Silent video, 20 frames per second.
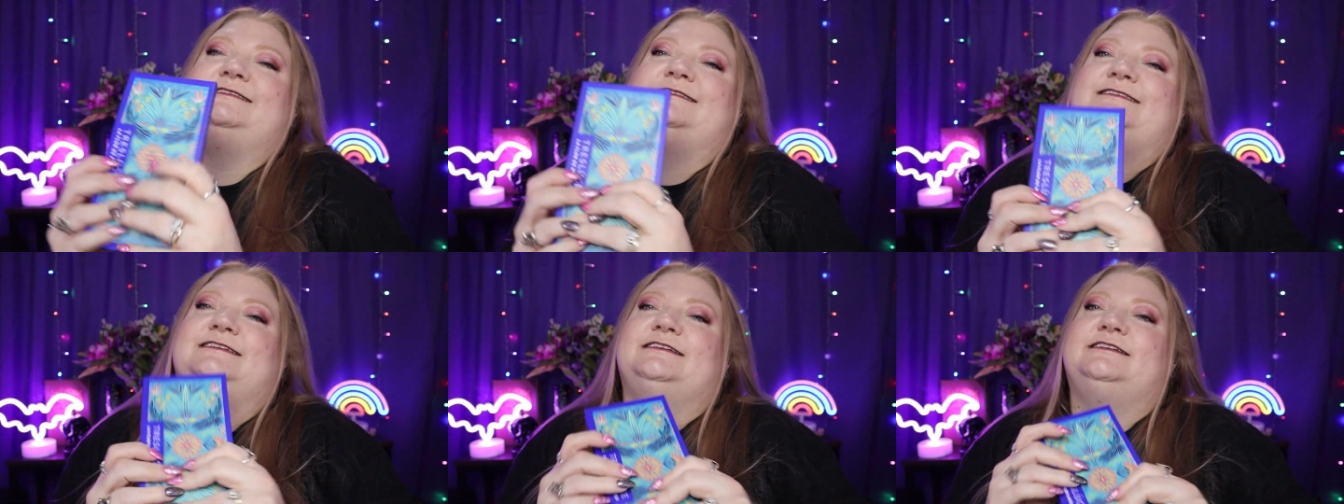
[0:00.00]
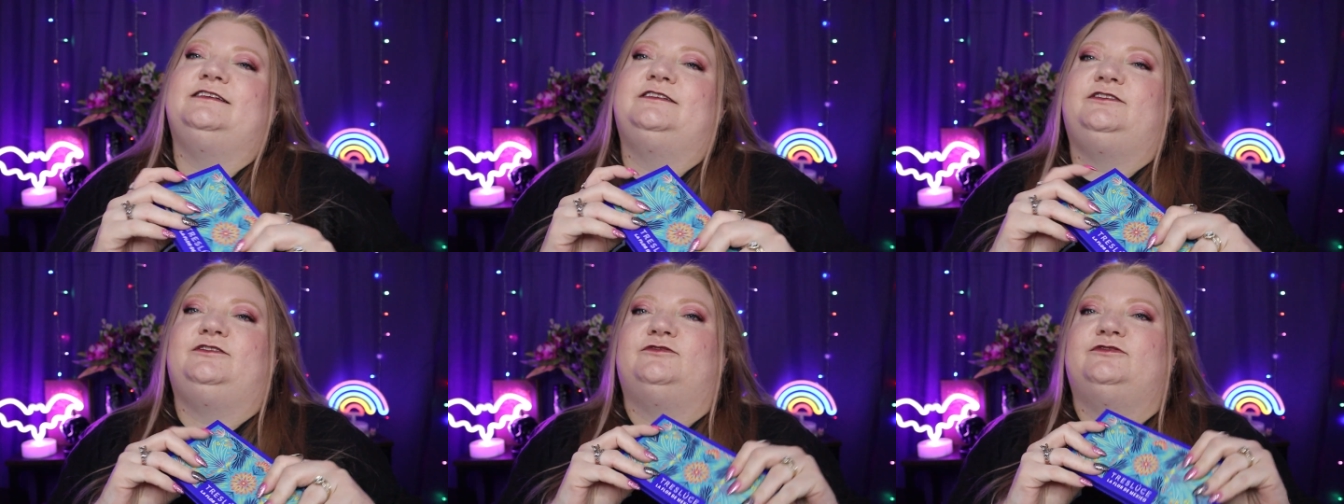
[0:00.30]

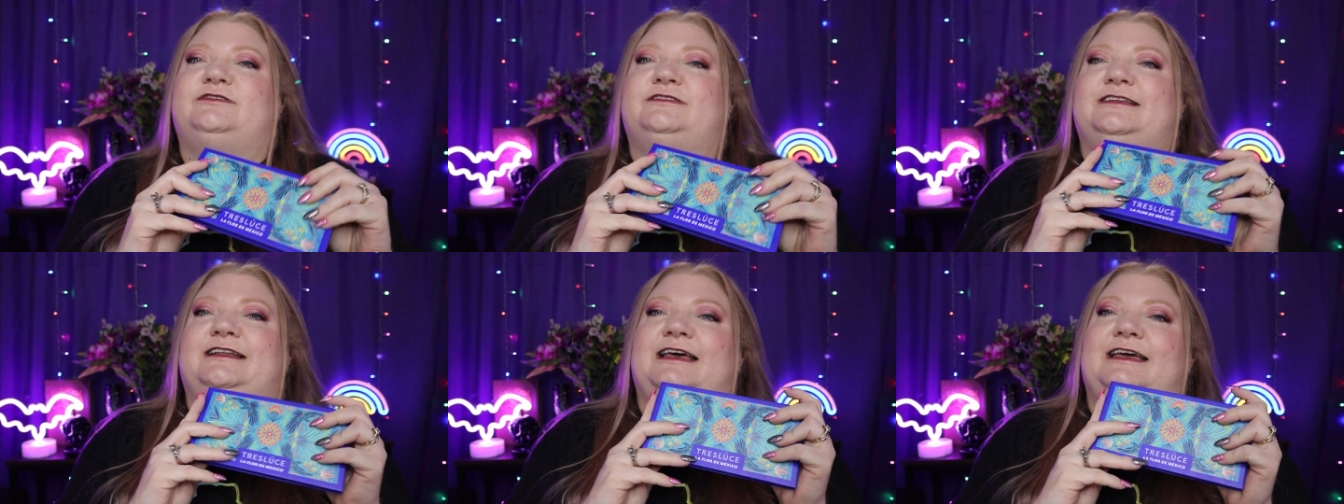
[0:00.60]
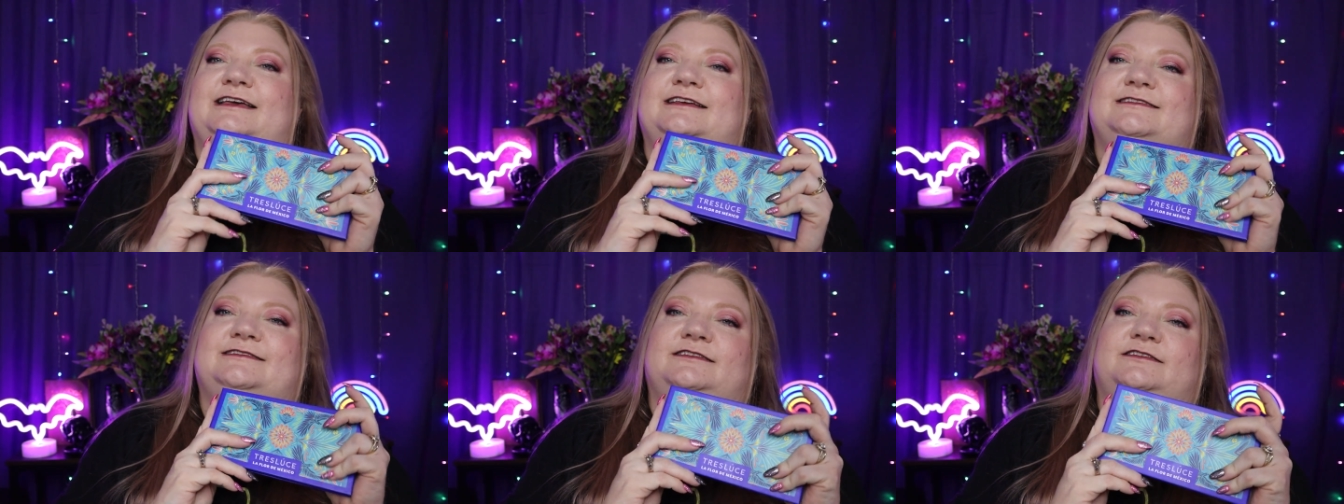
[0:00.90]
didn't use
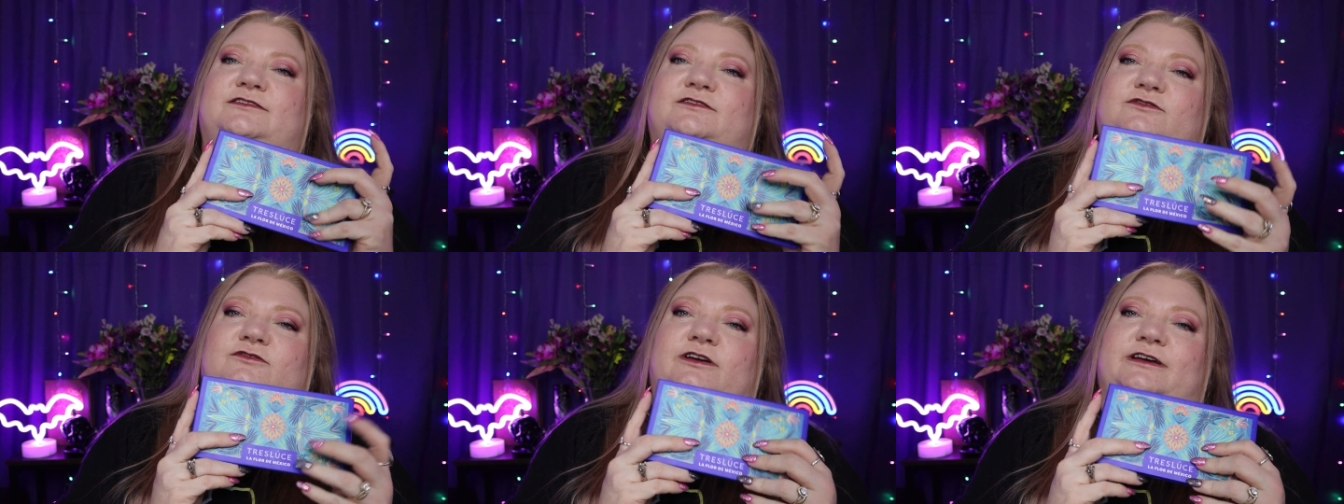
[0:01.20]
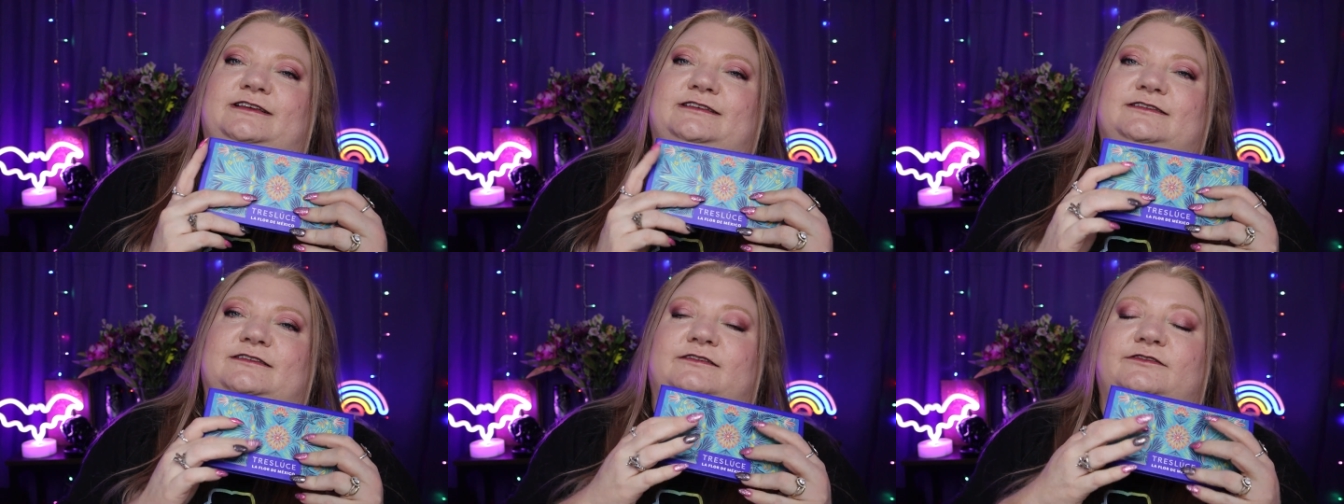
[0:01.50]
today is this
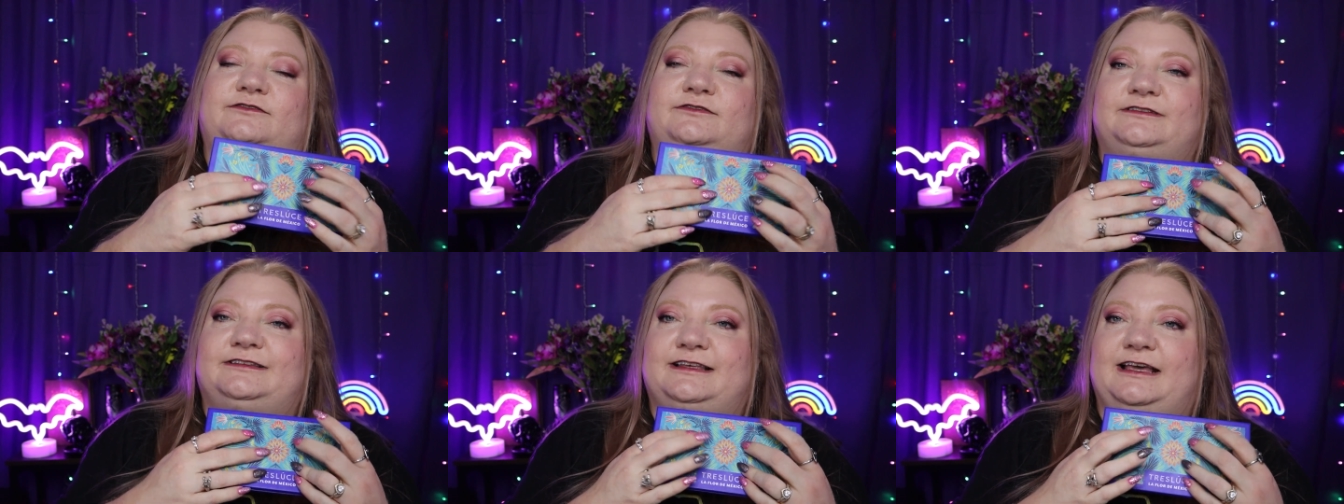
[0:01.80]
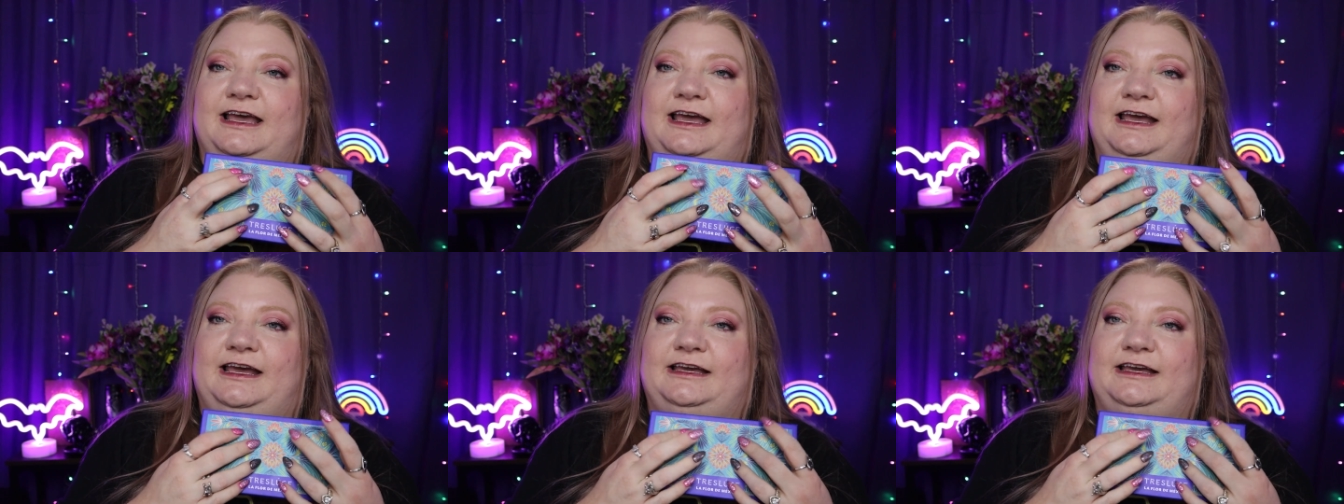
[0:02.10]
Tres Luce